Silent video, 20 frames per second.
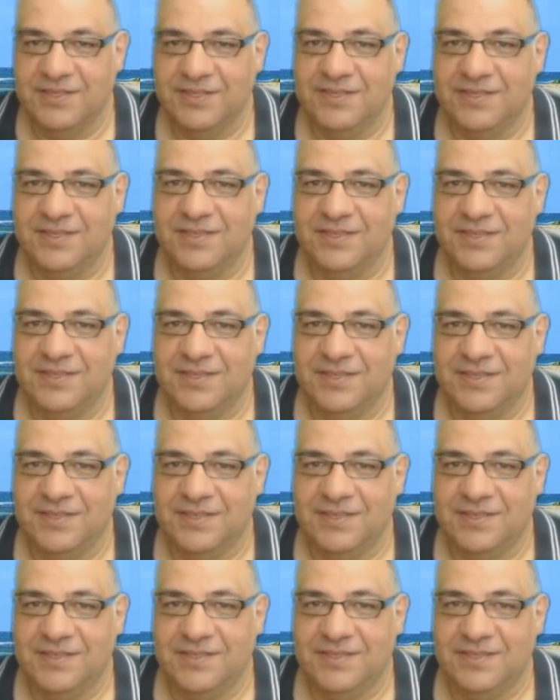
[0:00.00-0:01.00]

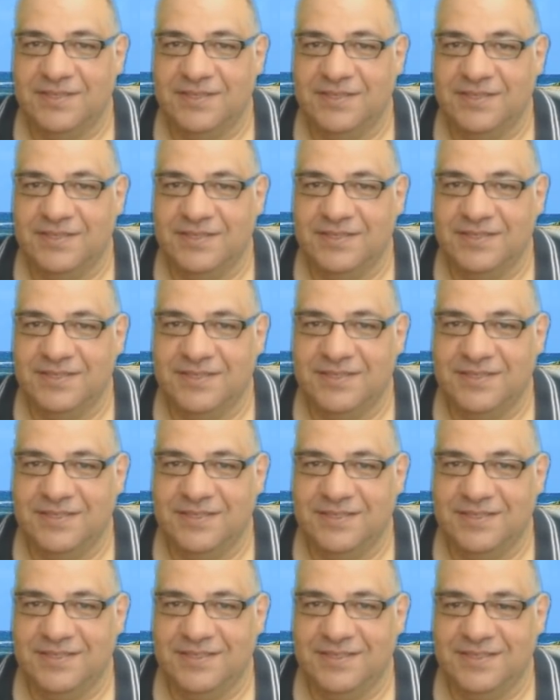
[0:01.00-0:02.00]

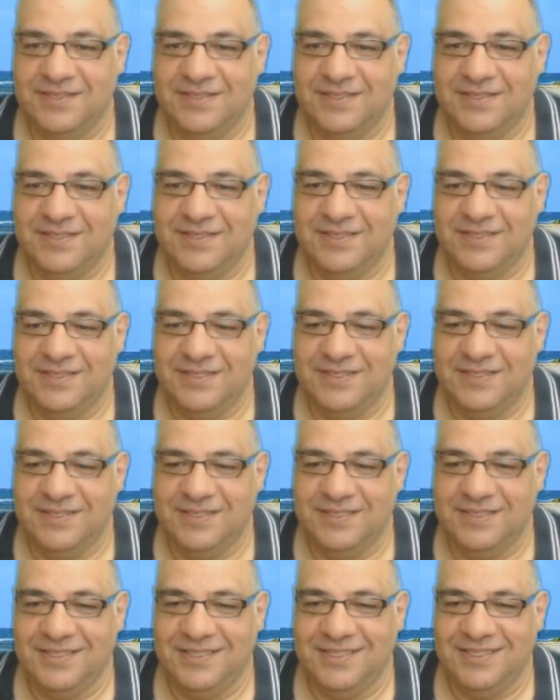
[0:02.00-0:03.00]

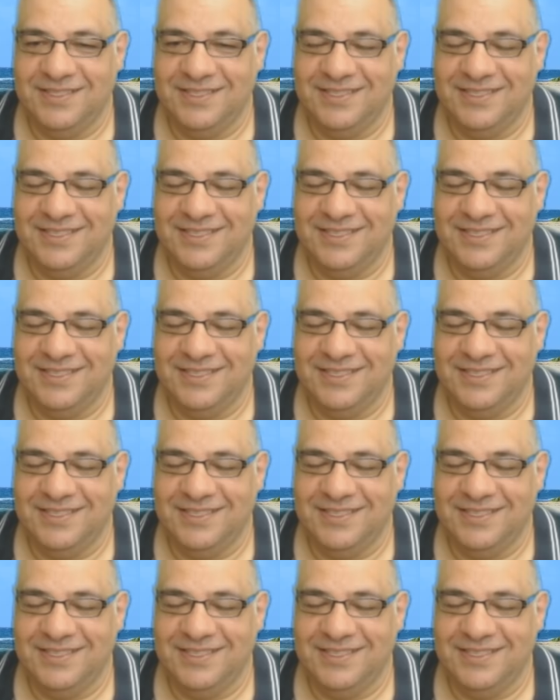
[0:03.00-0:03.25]
No one is speaking in this clip.